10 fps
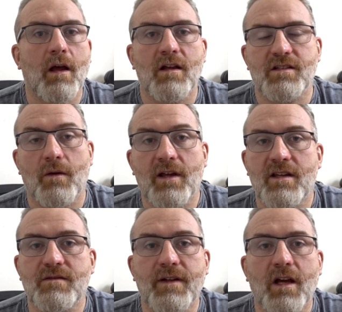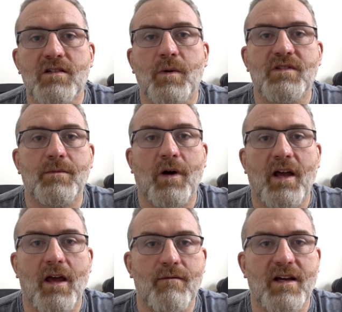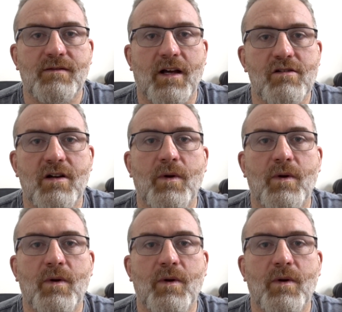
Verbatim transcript: So in this video, sponsored by FxFactory,